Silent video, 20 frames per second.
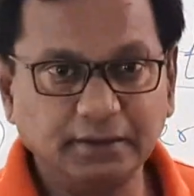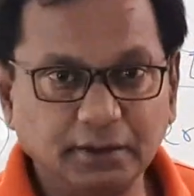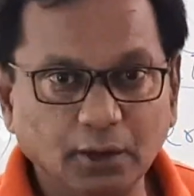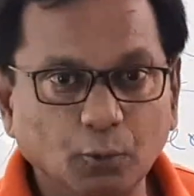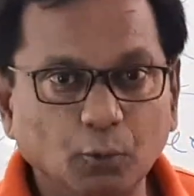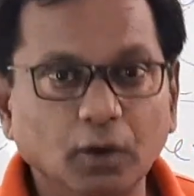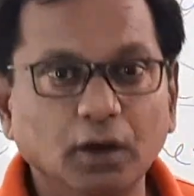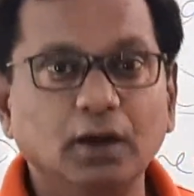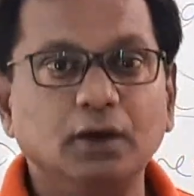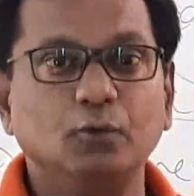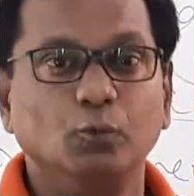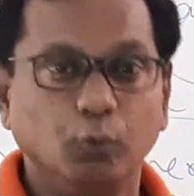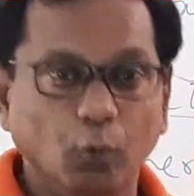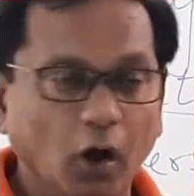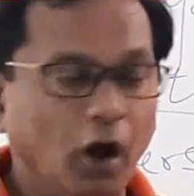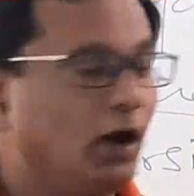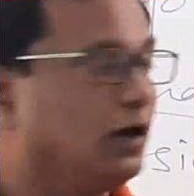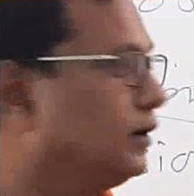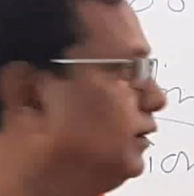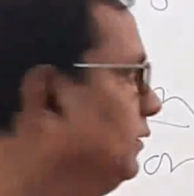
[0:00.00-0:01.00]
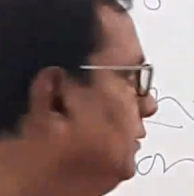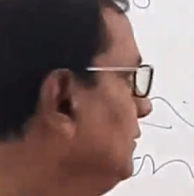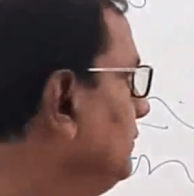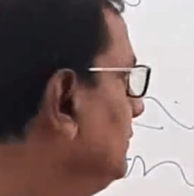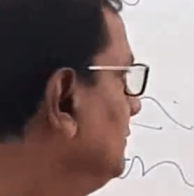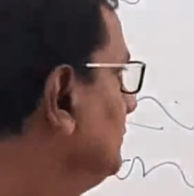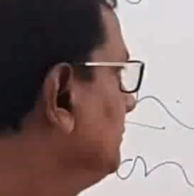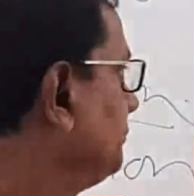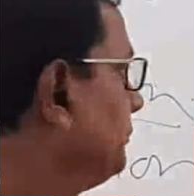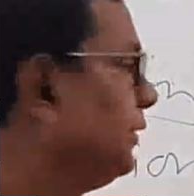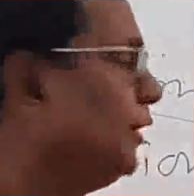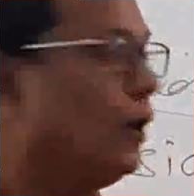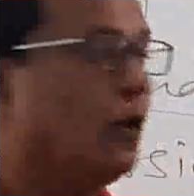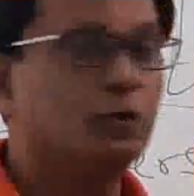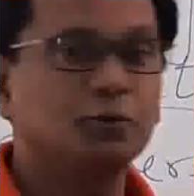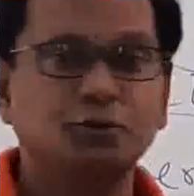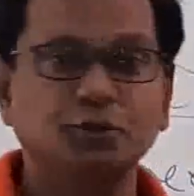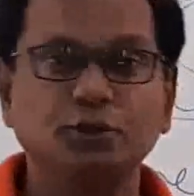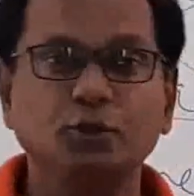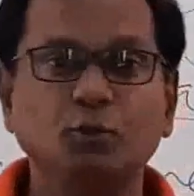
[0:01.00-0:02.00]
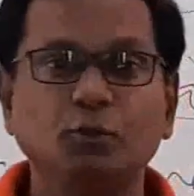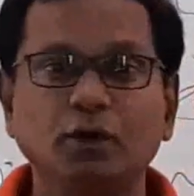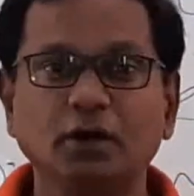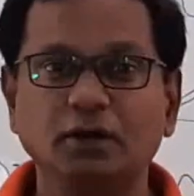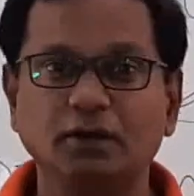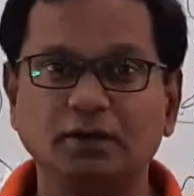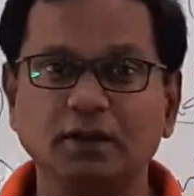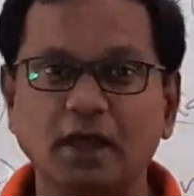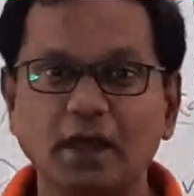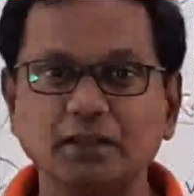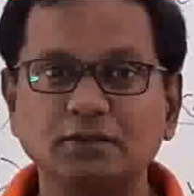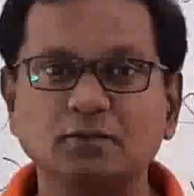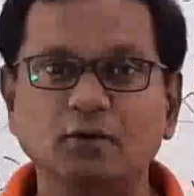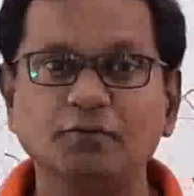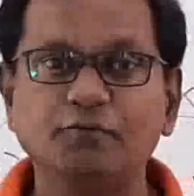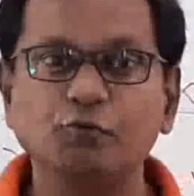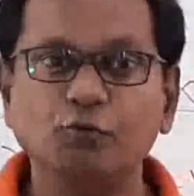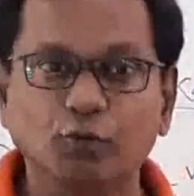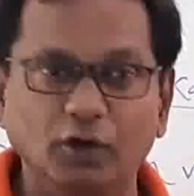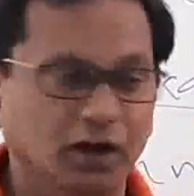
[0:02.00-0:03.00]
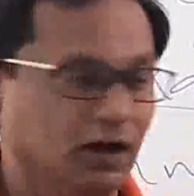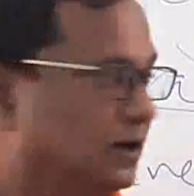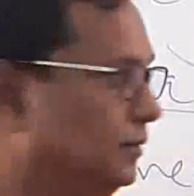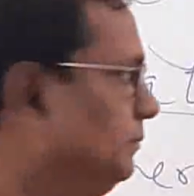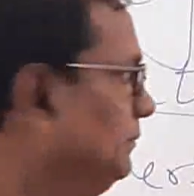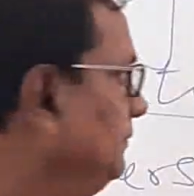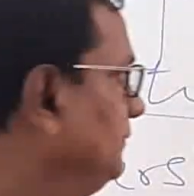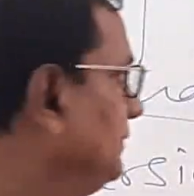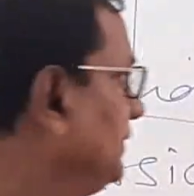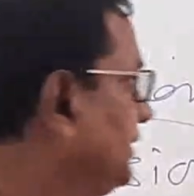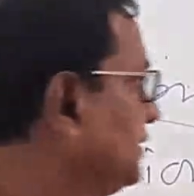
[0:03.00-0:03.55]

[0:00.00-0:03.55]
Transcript: the word walk belongs to the word class of verb.